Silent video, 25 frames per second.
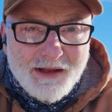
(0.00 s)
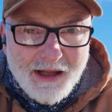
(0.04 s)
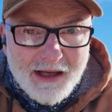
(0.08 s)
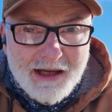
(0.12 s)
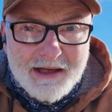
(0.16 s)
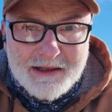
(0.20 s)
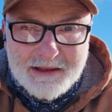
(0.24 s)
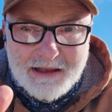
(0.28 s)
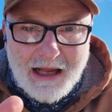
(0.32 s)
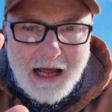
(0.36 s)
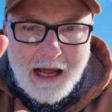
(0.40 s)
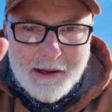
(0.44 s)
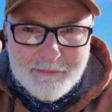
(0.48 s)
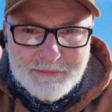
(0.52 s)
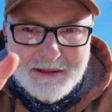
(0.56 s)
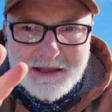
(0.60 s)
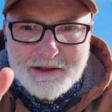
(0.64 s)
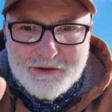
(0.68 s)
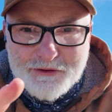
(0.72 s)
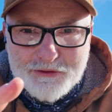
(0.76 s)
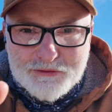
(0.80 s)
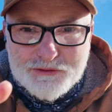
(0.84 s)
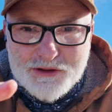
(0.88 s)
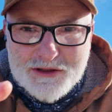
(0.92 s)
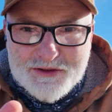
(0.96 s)
And I'm
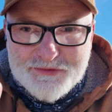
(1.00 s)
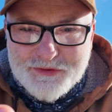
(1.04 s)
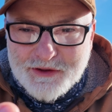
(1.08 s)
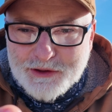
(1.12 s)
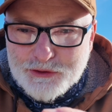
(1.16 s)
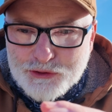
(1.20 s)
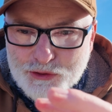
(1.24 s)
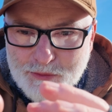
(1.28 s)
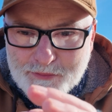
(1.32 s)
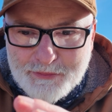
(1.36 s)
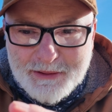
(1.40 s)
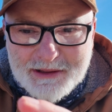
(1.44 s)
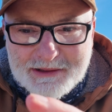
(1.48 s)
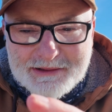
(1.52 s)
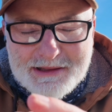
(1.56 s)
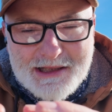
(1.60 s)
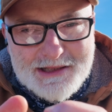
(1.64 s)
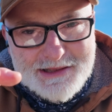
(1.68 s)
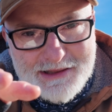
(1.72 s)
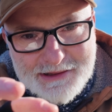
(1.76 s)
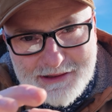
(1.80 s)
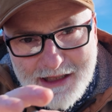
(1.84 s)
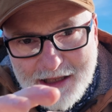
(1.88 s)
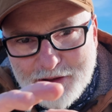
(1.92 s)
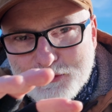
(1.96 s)
telling you this thing, you build
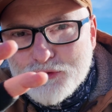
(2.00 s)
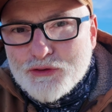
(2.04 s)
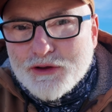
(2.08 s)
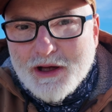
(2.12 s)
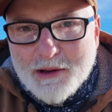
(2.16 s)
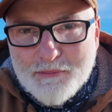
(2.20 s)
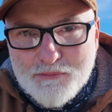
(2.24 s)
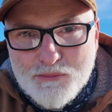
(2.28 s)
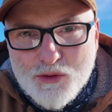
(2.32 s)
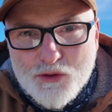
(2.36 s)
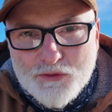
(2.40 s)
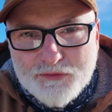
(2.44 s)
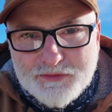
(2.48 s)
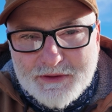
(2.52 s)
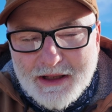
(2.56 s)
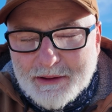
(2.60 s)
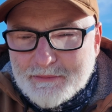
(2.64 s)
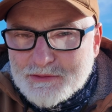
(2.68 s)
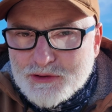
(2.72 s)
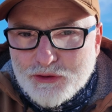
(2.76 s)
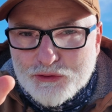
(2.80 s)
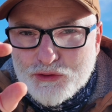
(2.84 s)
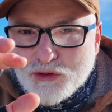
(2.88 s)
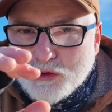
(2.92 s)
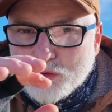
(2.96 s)
this, then you can move
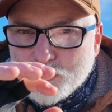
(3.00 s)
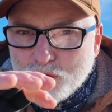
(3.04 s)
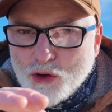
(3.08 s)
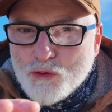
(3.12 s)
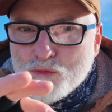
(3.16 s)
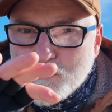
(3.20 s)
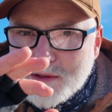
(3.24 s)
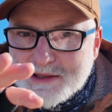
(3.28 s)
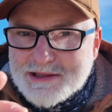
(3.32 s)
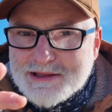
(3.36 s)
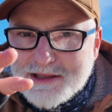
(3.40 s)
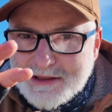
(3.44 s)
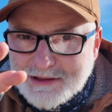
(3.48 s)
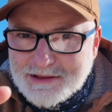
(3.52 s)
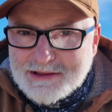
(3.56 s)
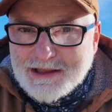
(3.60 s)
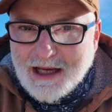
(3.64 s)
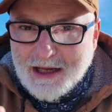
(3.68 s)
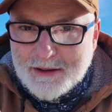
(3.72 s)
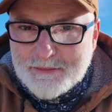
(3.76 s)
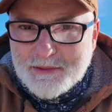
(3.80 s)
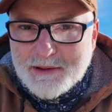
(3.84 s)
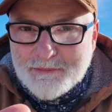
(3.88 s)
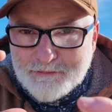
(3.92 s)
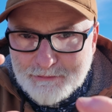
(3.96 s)
them, so you're not wasting
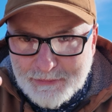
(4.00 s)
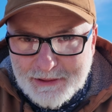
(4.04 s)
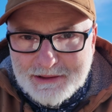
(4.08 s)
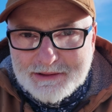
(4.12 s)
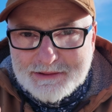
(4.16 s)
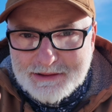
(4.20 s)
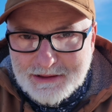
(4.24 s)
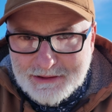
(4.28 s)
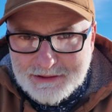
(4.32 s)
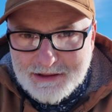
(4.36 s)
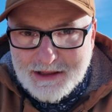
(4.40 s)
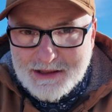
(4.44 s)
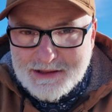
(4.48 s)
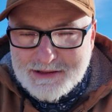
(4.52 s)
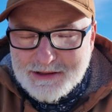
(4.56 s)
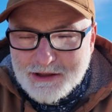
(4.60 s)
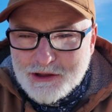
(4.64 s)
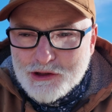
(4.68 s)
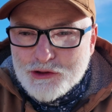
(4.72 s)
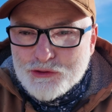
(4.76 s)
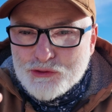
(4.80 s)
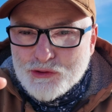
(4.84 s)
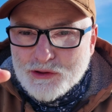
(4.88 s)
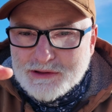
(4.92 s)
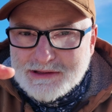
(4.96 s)
time in building this.
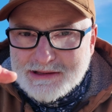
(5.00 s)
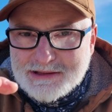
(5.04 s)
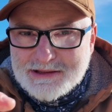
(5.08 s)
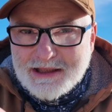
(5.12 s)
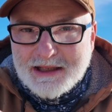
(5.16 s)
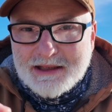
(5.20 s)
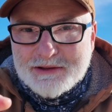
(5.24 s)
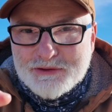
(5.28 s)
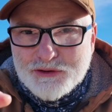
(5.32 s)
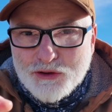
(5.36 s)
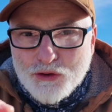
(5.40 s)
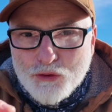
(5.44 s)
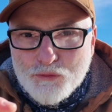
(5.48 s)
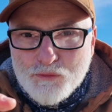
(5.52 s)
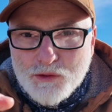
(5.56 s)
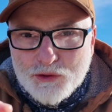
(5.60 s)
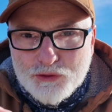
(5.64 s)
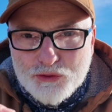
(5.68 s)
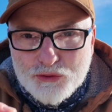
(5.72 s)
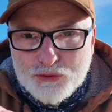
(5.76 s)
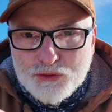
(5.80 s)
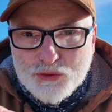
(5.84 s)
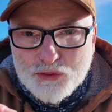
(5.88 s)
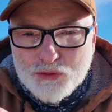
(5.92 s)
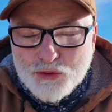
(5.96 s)
What
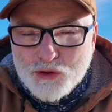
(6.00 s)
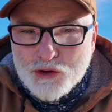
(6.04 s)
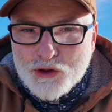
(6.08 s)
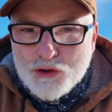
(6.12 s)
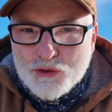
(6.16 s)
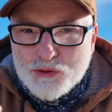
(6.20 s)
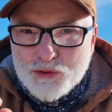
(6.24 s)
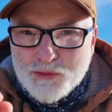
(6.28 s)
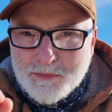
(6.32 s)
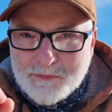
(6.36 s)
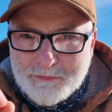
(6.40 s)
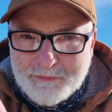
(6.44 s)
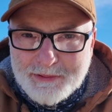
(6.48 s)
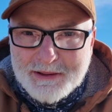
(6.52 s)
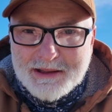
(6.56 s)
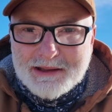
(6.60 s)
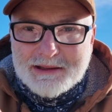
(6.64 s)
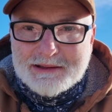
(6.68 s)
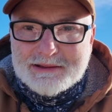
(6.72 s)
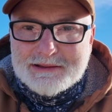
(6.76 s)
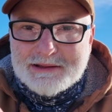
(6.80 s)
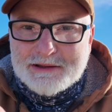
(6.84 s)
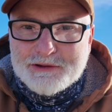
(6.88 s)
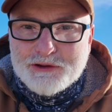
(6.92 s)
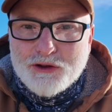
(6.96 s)
you do, you
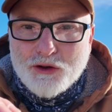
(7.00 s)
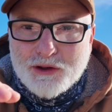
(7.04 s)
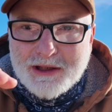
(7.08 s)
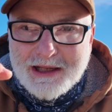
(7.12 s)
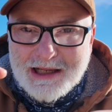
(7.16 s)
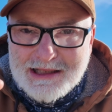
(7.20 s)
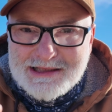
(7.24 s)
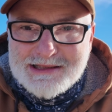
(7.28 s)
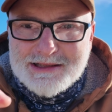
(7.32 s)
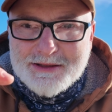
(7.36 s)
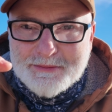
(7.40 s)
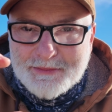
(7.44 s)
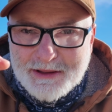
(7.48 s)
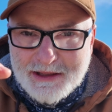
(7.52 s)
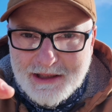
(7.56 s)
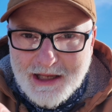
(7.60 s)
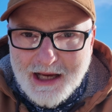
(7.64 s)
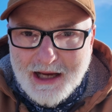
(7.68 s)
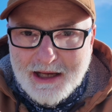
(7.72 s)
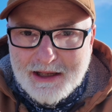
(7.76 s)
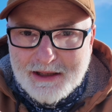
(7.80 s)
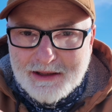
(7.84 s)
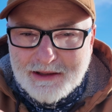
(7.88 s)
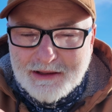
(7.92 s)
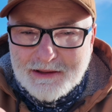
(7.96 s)
build your custom
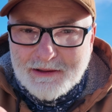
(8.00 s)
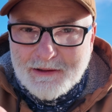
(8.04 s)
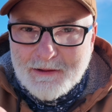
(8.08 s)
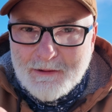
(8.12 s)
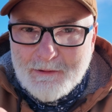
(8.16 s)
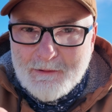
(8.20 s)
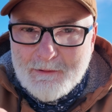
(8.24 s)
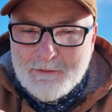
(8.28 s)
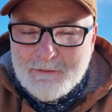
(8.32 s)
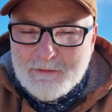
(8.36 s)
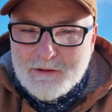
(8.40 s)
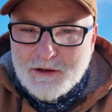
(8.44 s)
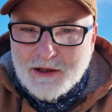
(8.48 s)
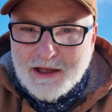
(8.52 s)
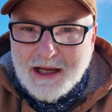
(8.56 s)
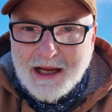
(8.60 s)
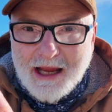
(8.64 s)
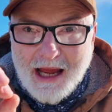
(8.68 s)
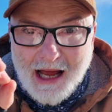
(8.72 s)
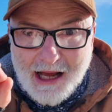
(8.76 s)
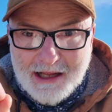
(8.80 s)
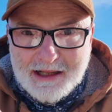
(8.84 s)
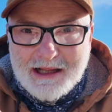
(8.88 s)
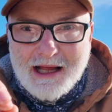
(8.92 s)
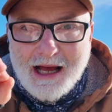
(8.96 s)
AI, okay,
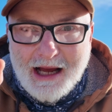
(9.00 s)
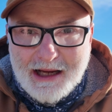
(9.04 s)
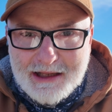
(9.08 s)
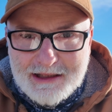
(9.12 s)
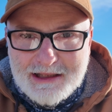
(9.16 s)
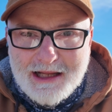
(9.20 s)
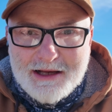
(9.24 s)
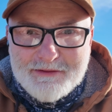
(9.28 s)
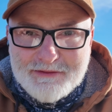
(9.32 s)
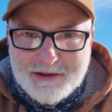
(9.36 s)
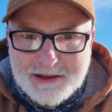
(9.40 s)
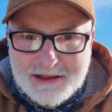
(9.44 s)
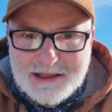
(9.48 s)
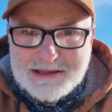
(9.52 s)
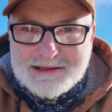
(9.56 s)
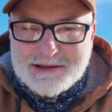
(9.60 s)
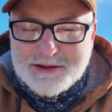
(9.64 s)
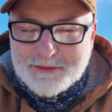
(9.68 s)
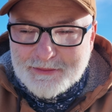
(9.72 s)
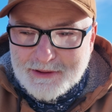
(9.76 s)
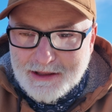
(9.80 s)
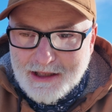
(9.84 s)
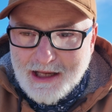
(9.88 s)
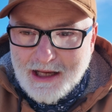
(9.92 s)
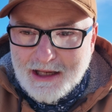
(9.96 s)
a high level
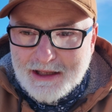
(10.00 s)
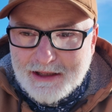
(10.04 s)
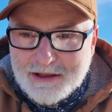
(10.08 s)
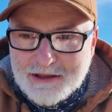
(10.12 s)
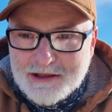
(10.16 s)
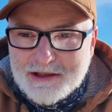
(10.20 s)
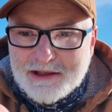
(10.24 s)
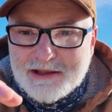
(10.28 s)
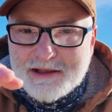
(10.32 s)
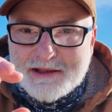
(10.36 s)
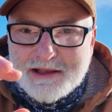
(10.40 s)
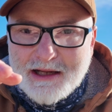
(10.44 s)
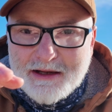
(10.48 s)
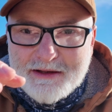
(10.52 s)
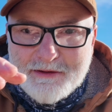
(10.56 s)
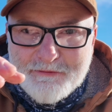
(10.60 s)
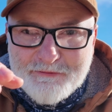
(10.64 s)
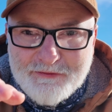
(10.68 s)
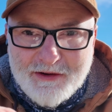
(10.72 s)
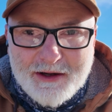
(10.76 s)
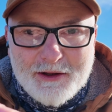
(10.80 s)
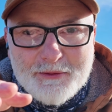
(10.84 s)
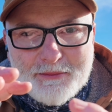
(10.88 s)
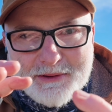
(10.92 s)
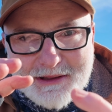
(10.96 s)
custom AI in an
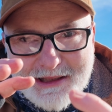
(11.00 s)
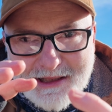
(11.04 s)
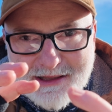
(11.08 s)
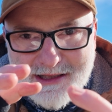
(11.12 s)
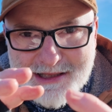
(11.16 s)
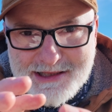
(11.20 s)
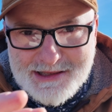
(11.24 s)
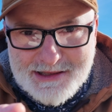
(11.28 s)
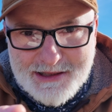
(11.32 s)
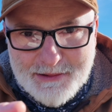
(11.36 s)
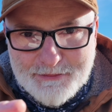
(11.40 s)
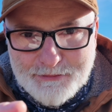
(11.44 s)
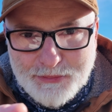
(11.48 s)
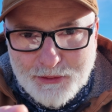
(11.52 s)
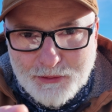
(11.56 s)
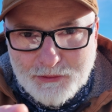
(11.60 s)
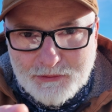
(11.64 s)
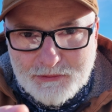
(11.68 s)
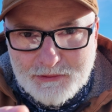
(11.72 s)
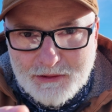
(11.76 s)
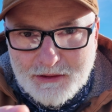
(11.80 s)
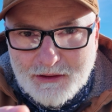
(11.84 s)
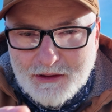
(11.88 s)
environment that is simple.